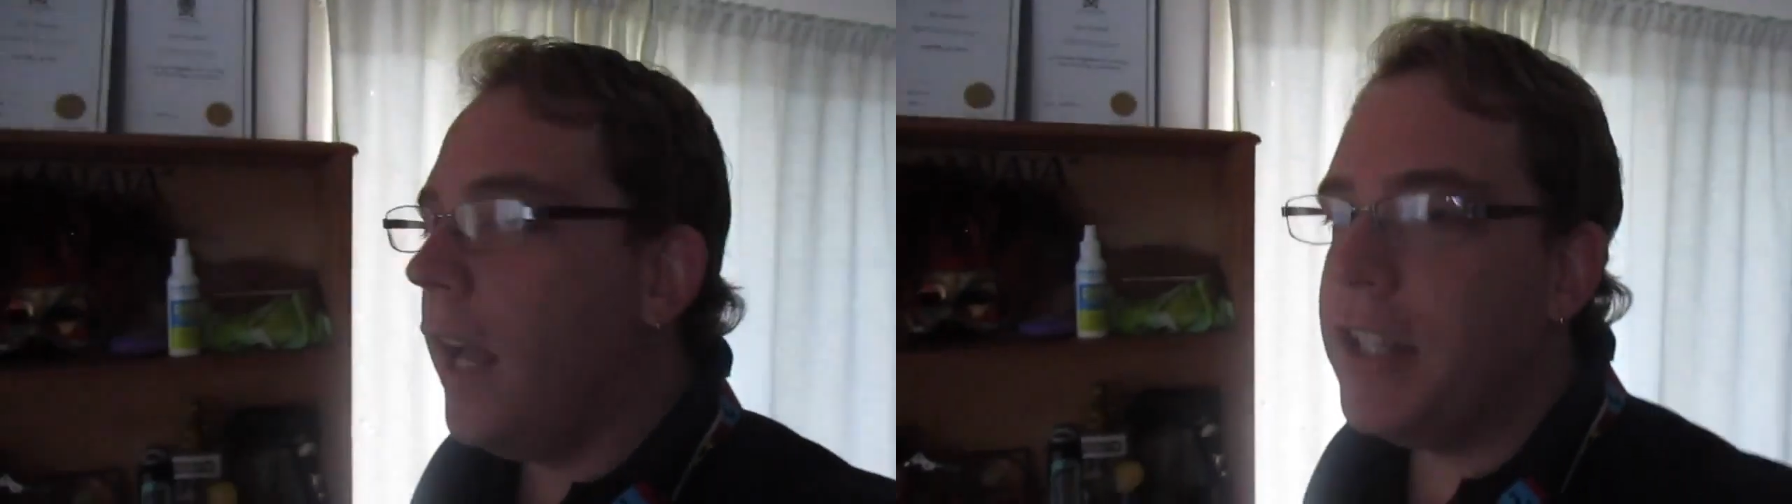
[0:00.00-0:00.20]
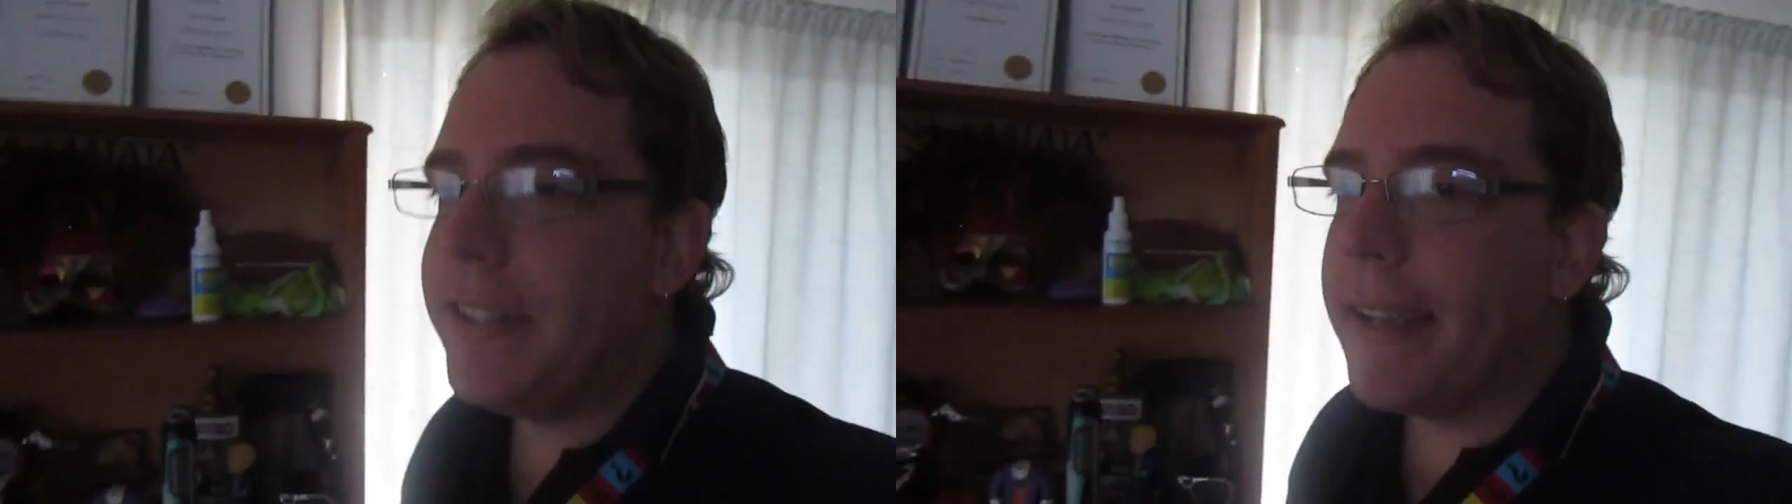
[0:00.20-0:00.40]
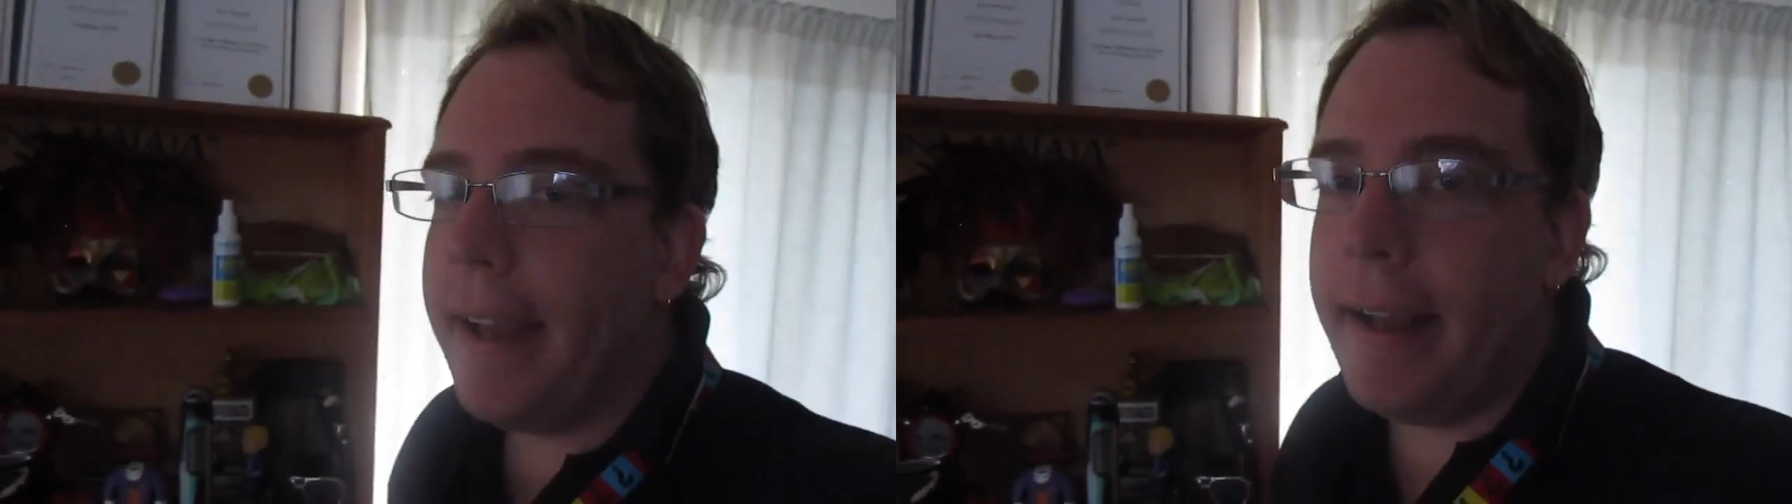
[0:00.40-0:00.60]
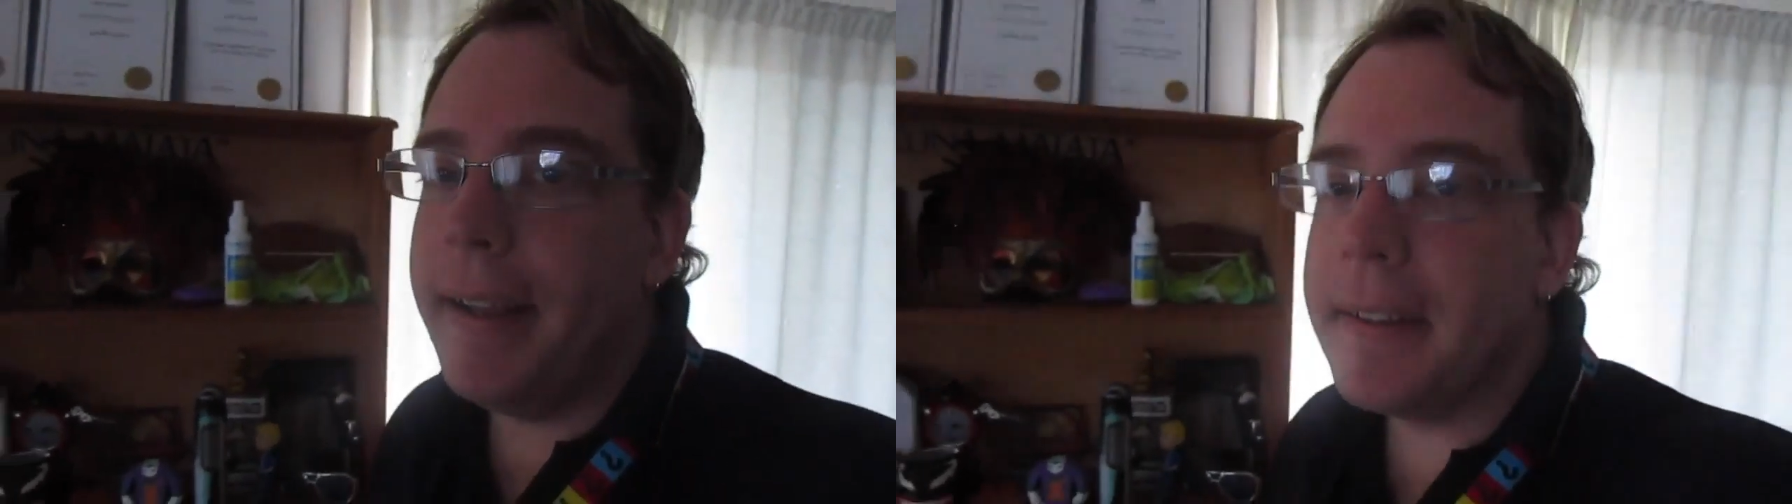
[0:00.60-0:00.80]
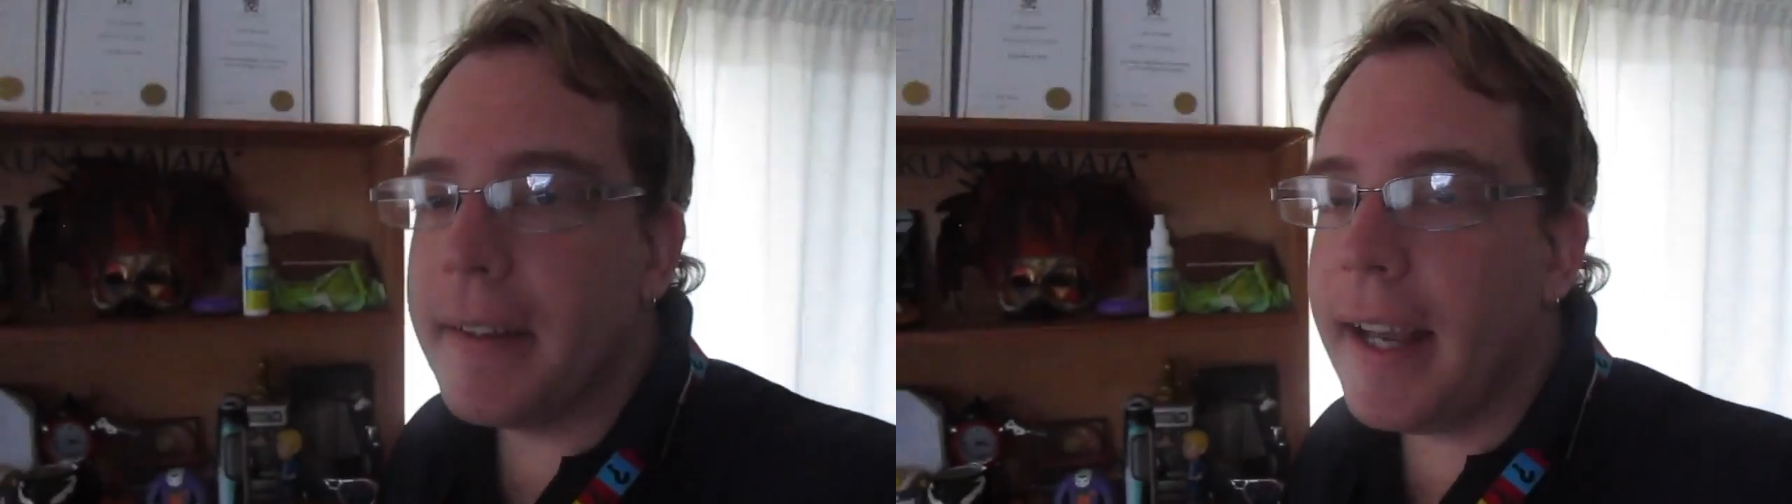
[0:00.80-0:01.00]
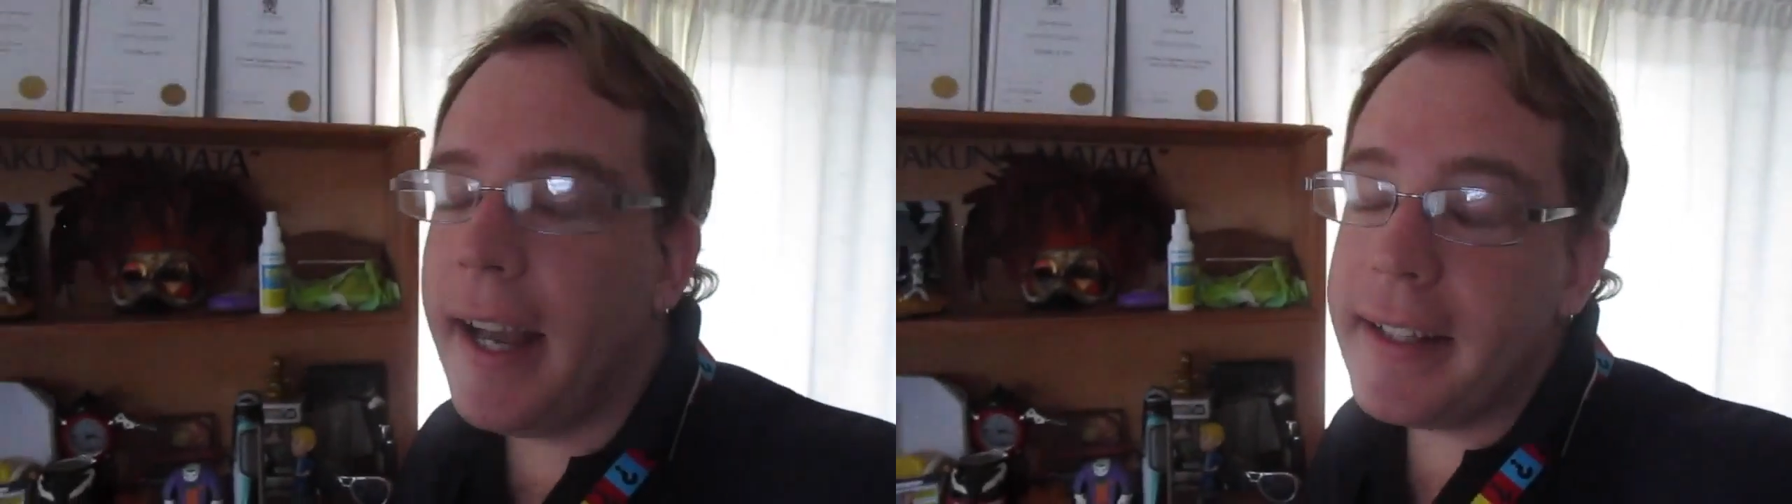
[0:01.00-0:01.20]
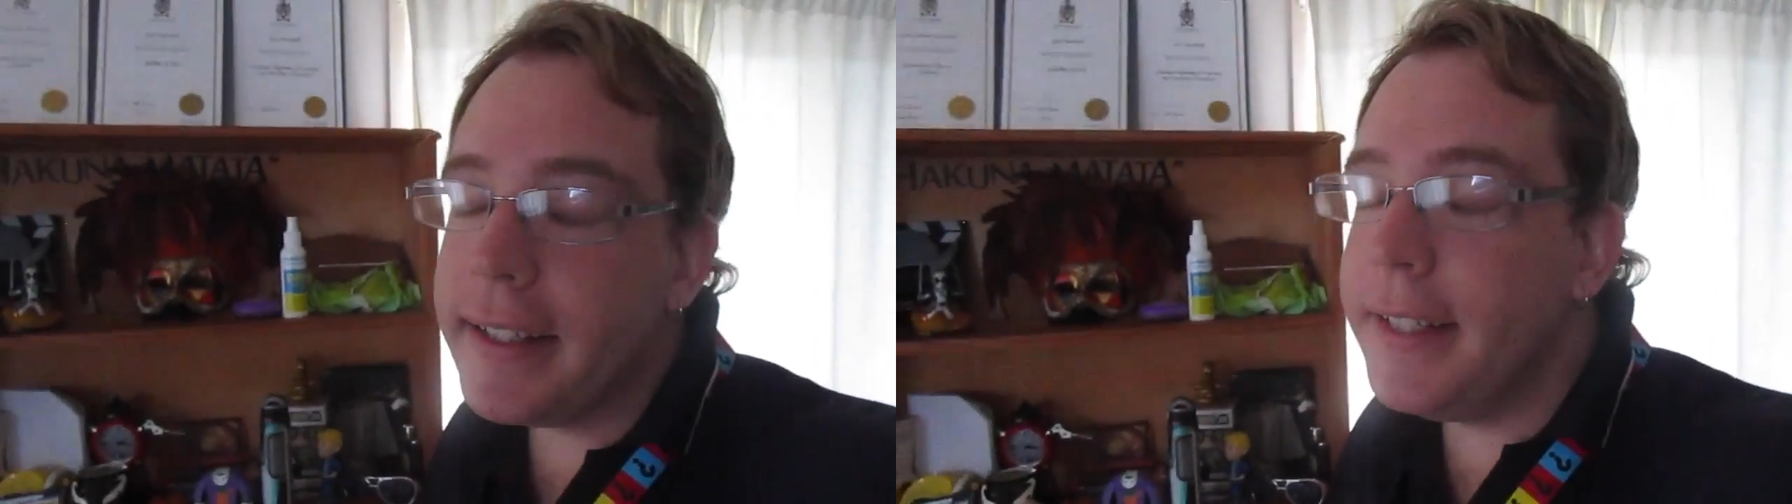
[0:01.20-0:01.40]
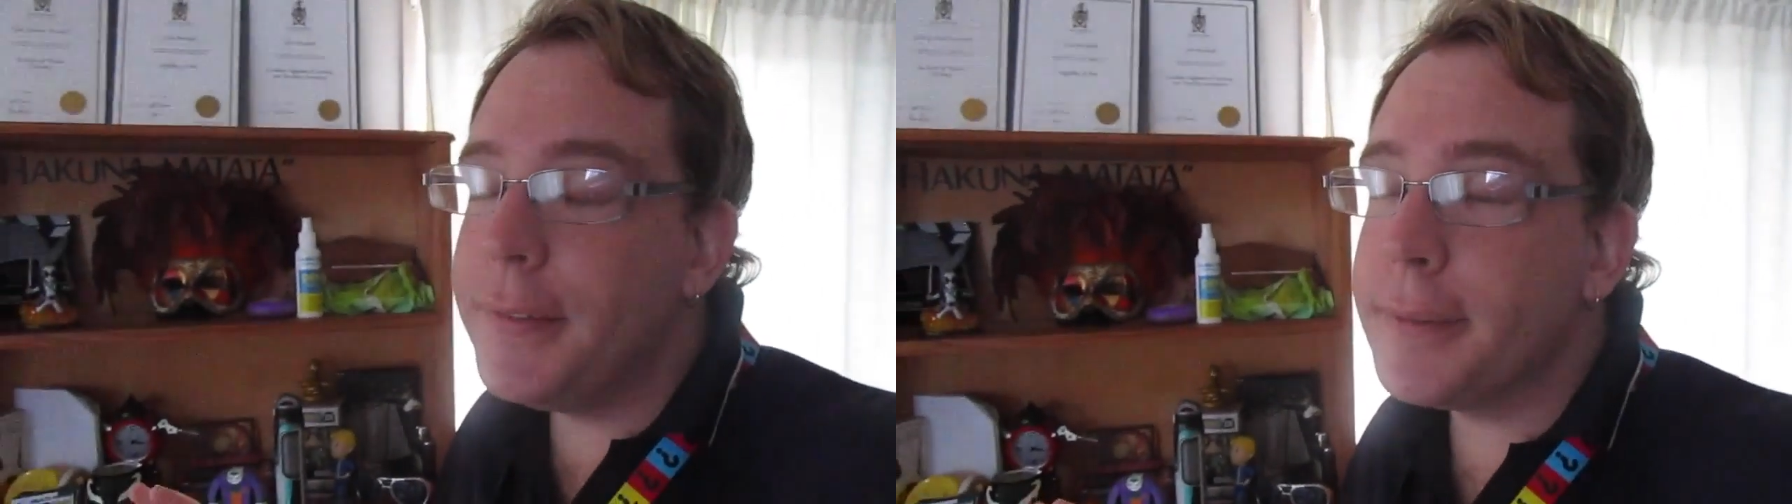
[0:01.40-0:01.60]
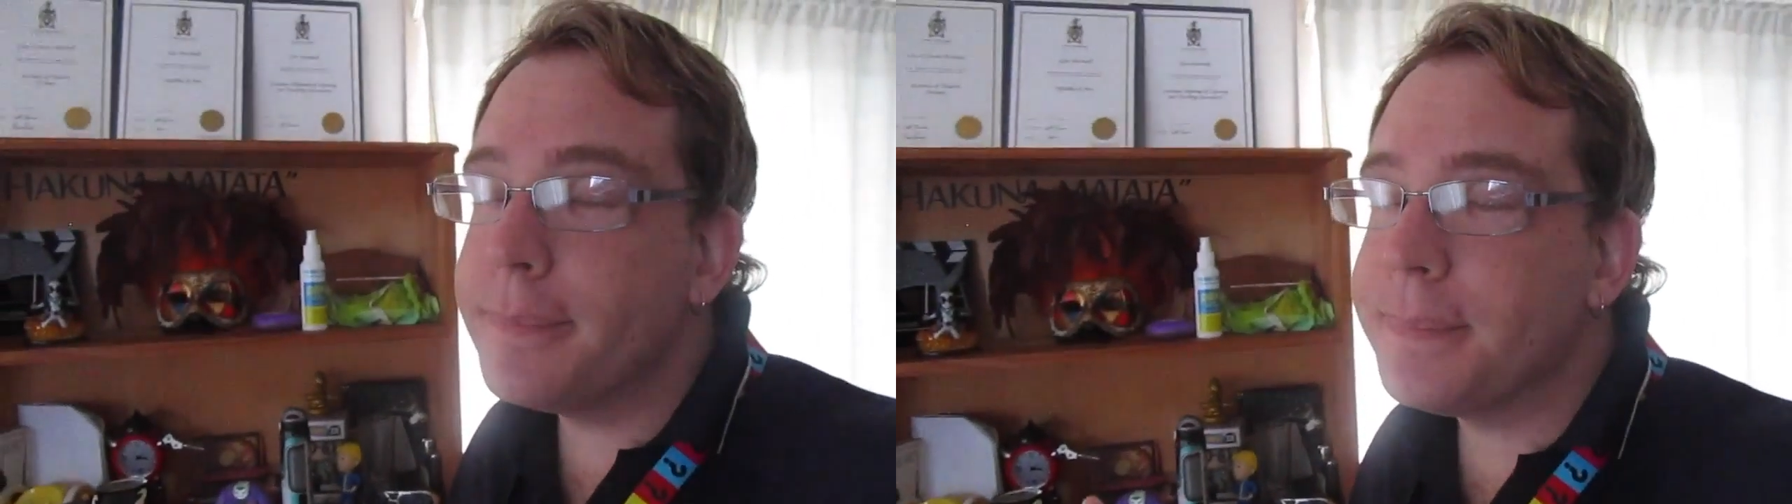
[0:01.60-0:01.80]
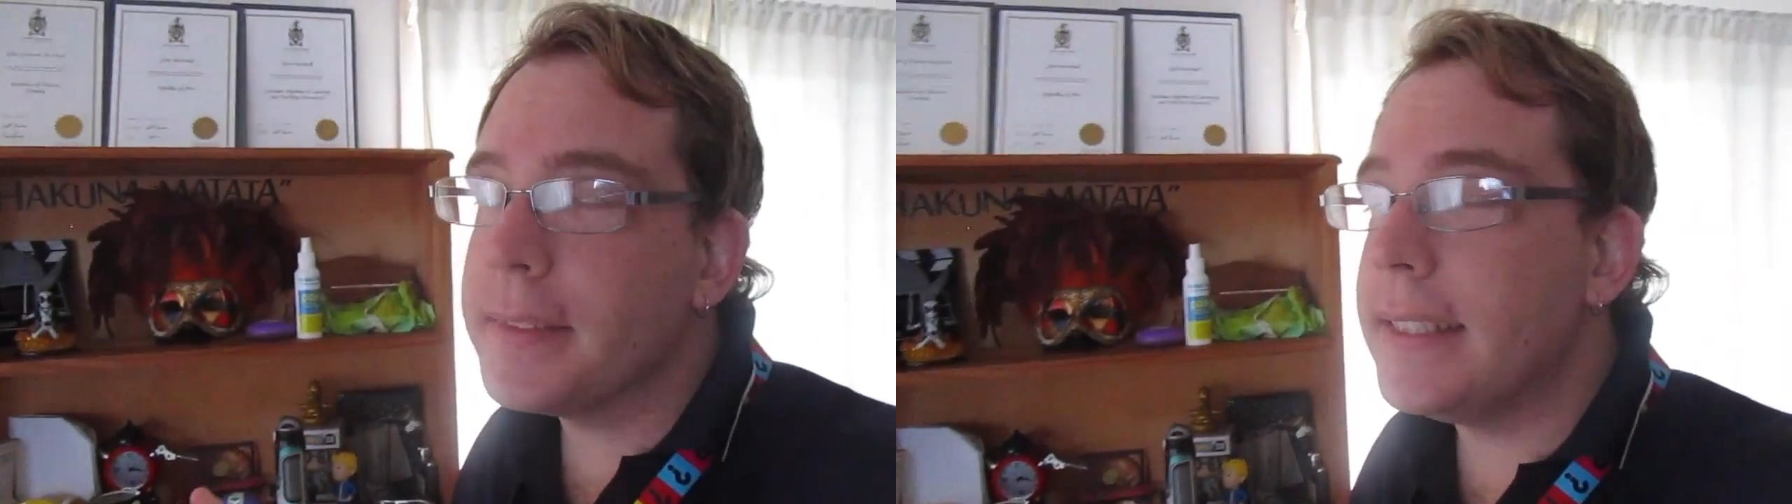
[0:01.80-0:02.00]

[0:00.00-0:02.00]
I just can't. I can't even.